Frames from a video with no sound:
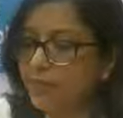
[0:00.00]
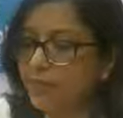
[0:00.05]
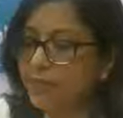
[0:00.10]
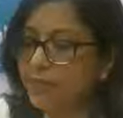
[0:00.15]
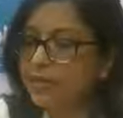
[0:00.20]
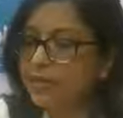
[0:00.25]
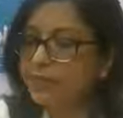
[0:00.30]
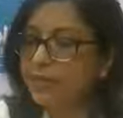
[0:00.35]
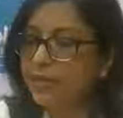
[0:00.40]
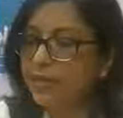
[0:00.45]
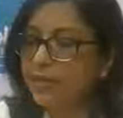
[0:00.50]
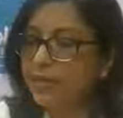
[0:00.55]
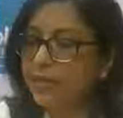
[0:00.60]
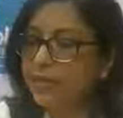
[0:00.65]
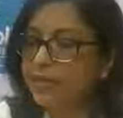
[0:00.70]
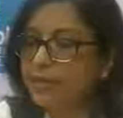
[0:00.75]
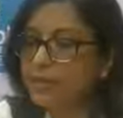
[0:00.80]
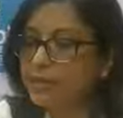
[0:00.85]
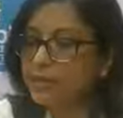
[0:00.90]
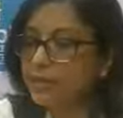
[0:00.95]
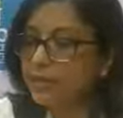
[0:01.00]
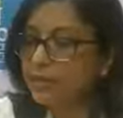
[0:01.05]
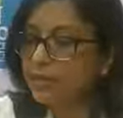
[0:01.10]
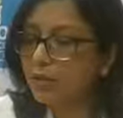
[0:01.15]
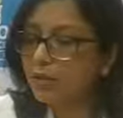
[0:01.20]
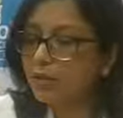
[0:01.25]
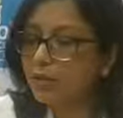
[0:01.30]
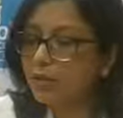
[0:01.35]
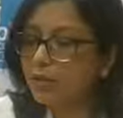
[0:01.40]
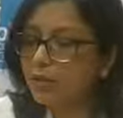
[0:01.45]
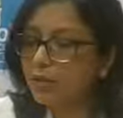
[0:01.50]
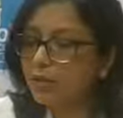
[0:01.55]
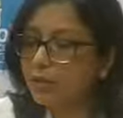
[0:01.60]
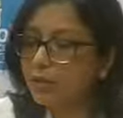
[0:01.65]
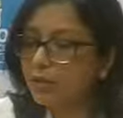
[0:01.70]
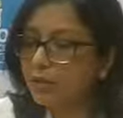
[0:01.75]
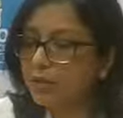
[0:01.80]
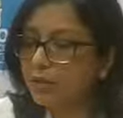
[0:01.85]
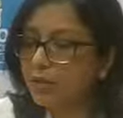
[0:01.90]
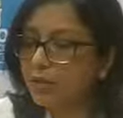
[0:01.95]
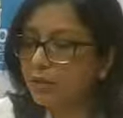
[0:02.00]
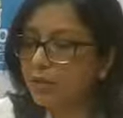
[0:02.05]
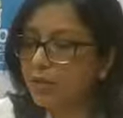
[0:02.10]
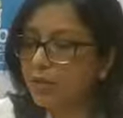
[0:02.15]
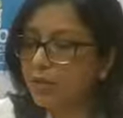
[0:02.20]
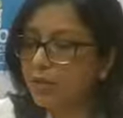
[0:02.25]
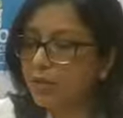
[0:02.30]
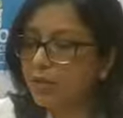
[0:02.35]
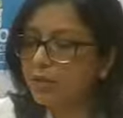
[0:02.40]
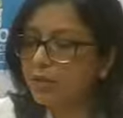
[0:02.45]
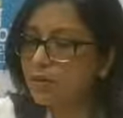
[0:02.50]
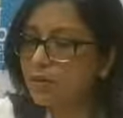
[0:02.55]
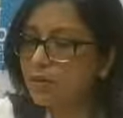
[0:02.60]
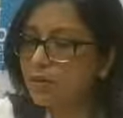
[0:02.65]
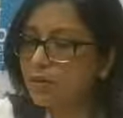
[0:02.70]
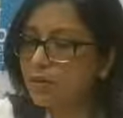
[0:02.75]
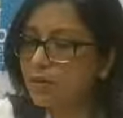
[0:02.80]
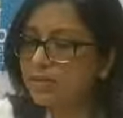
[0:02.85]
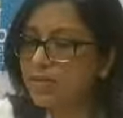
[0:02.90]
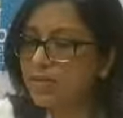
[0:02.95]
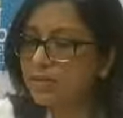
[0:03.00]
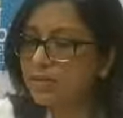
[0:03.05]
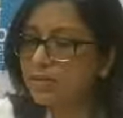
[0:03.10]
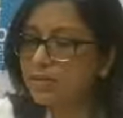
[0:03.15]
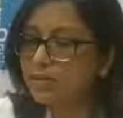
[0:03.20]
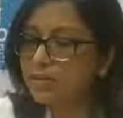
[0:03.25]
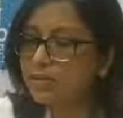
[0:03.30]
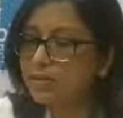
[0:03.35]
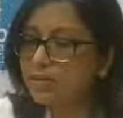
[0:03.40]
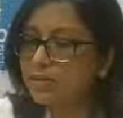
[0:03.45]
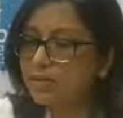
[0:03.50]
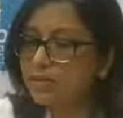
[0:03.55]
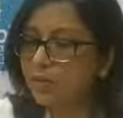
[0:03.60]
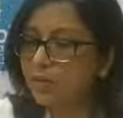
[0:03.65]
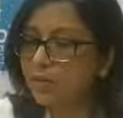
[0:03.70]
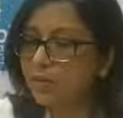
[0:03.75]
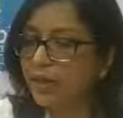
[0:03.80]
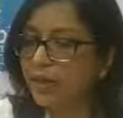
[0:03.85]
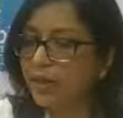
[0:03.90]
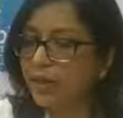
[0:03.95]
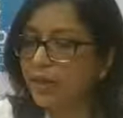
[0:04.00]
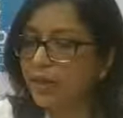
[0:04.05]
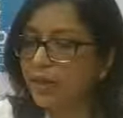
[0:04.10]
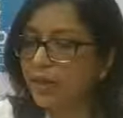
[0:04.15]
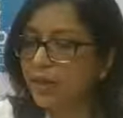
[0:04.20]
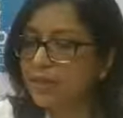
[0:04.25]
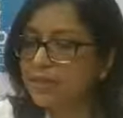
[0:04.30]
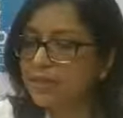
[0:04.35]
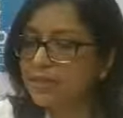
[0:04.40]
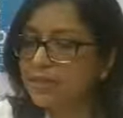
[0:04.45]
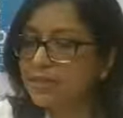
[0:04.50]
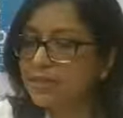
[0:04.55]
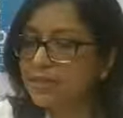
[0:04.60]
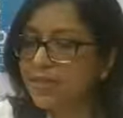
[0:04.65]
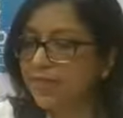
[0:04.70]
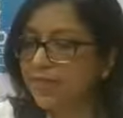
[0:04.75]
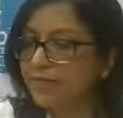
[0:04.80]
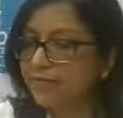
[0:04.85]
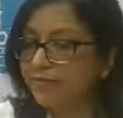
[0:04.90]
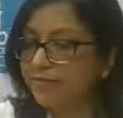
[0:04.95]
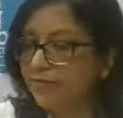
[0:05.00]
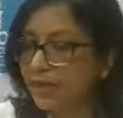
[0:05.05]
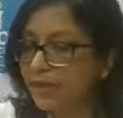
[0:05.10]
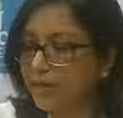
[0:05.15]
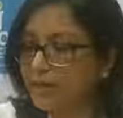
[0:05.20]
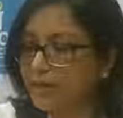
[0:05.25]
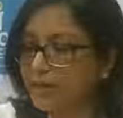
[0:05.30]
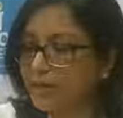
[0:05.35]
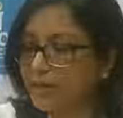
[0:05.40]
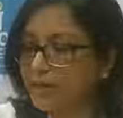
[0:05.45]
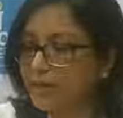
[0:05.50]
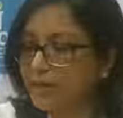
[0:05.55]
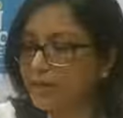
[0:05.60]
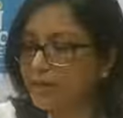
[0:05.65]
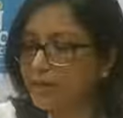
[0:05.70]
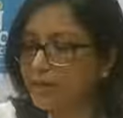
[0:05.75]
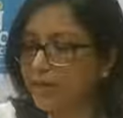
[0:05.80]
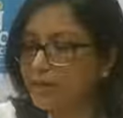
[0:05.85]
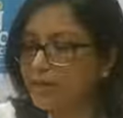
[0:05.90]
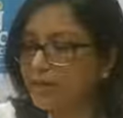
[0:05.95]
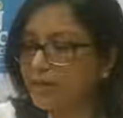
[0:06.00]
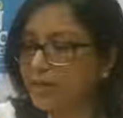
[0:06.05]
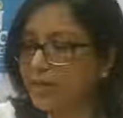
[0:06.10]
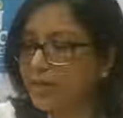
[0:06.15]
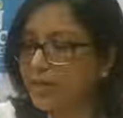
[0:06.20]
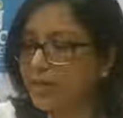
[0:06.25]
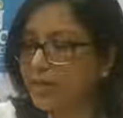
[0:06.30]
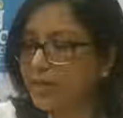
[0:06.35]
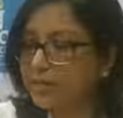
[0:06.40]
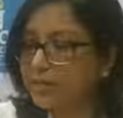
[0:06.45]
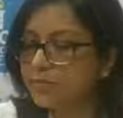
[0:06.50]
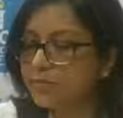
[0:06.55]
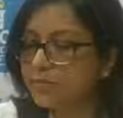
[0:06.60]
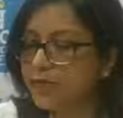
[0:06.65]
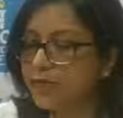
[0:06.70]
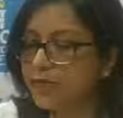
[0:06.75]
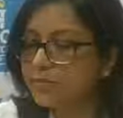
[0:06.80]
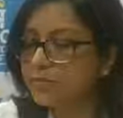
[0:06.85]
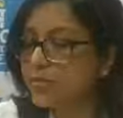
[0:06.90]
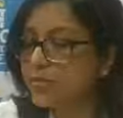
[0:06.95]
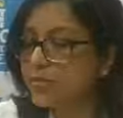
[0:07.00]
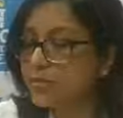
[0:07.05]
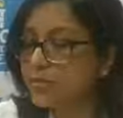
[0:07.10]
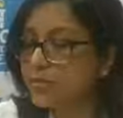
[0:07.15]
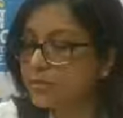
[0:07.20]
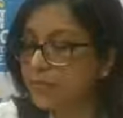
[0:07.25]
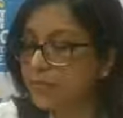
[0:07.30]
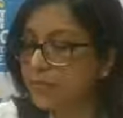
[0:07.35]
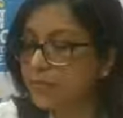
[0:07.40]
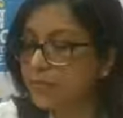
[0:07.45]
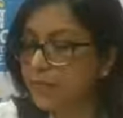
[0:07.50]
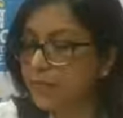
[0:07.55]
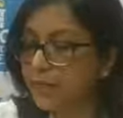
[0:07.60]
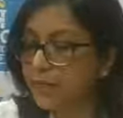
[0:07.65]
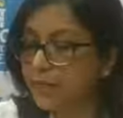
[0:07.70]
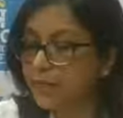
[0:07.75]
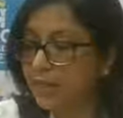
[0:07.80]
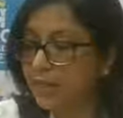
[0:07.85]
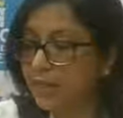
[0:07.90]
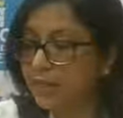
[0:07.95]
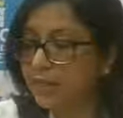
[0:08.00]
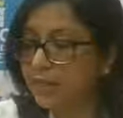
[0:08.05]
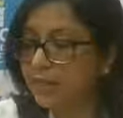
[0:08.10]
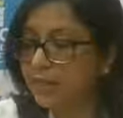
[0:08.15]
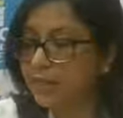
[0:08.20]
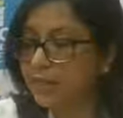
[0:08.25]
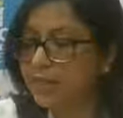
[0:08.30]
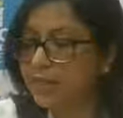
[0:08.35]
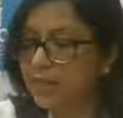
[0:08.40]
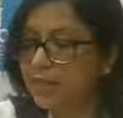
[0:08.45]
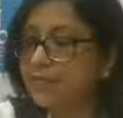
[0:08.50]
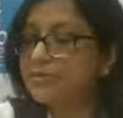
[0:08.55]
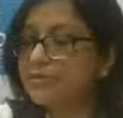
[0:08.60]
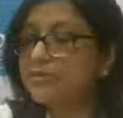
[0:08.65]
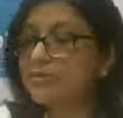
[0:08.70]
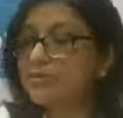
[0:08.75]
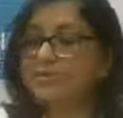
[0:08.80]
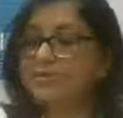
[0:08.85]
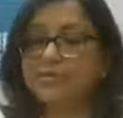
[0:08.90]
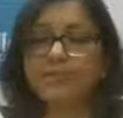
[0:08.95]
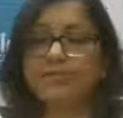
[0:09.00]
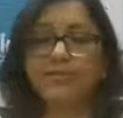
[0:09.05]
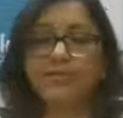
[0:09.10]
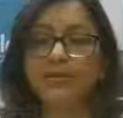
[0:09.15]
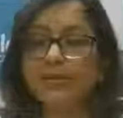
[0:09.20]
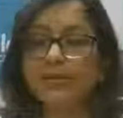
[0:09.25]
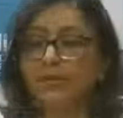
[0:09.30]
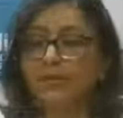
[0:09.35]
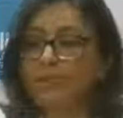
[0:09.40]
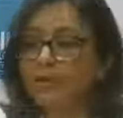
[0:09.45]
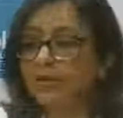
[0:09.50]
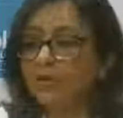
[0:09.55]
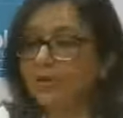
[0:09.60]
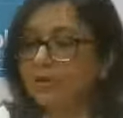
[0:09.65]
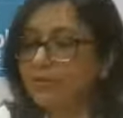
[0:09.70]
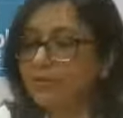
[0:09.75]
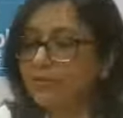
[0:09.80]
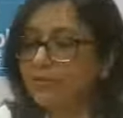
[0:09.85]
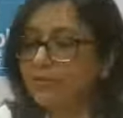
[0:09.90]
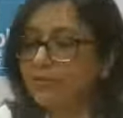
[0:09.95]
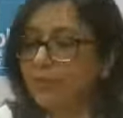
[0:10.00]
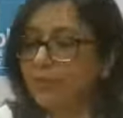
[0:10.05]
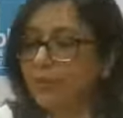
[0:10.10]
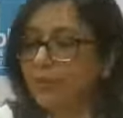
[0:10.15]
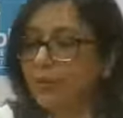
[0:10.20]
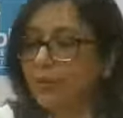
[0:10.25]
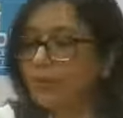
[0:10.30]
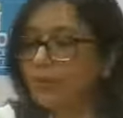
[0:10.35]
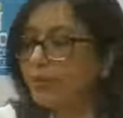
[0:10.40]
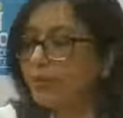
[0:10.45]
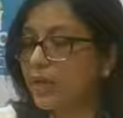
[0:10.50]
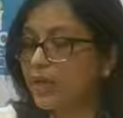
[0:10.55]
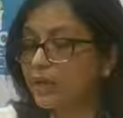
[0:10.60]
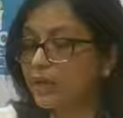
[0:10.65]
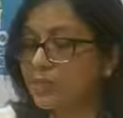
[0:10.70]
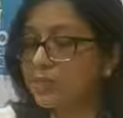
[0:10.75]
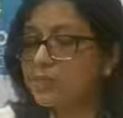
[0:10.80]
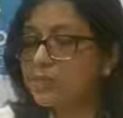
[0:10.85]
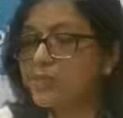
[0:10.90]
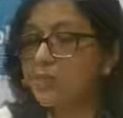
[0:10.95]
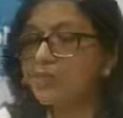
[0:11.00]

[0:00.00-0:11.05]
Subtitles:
intranasal steroids cause diabetes or any other side effect? The question has been asked by Kasturi Mahanta. Yes, this is another very quick question.